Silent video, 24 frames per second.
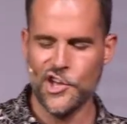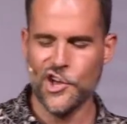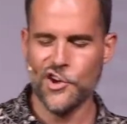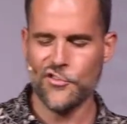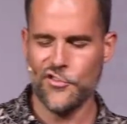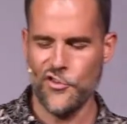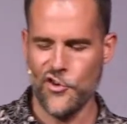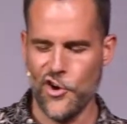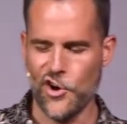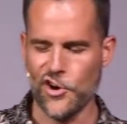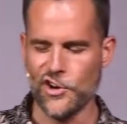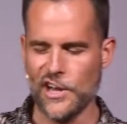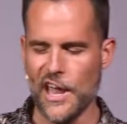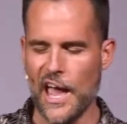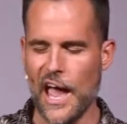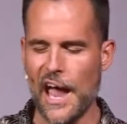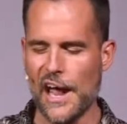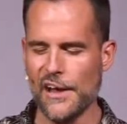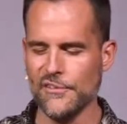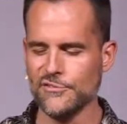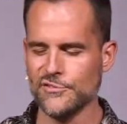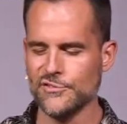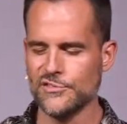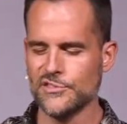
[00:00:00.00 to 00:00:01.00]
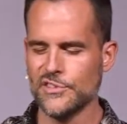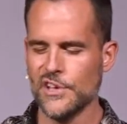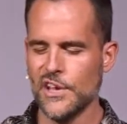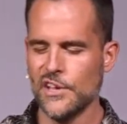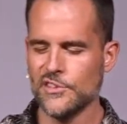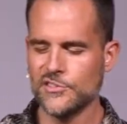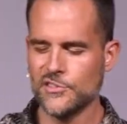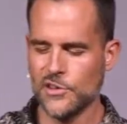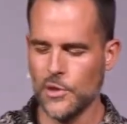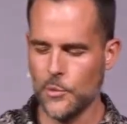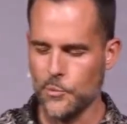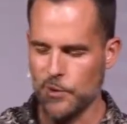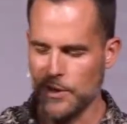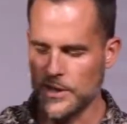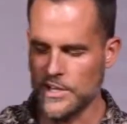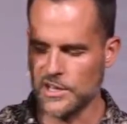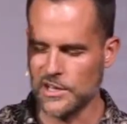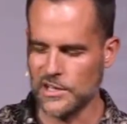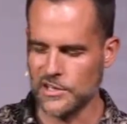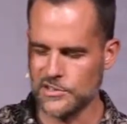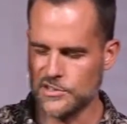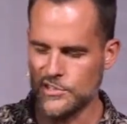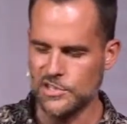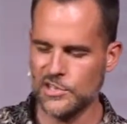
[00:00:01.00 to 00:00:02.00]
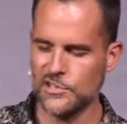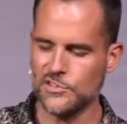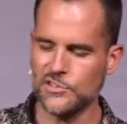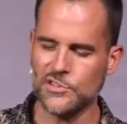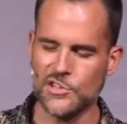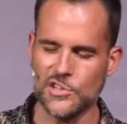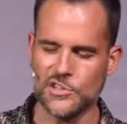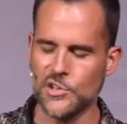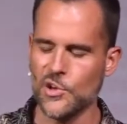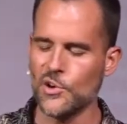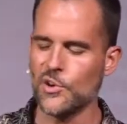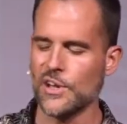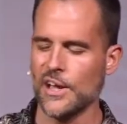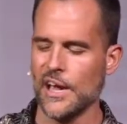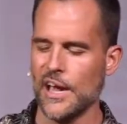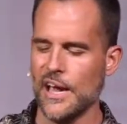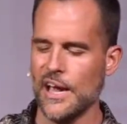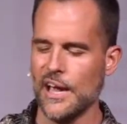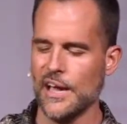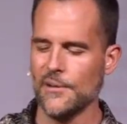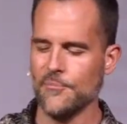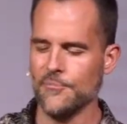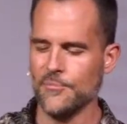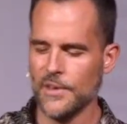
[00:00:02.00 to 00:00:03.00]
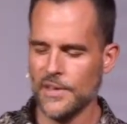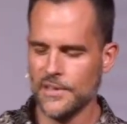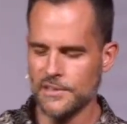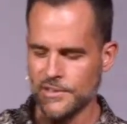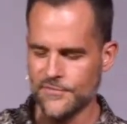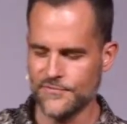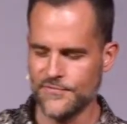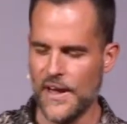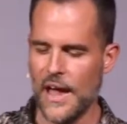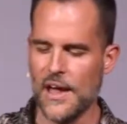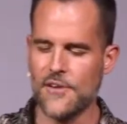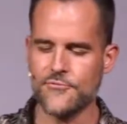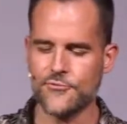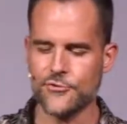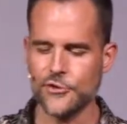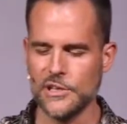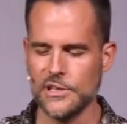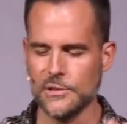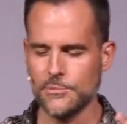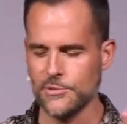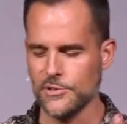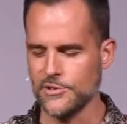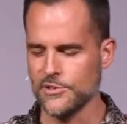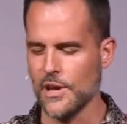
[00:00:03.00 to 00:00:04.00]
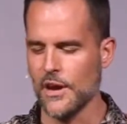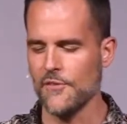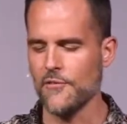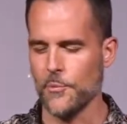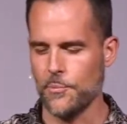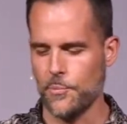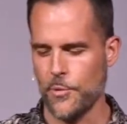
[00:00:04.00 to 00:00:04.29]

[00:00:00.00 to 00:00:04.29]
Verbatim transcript: for our lives so that we can continue to know God, to find freedom, discover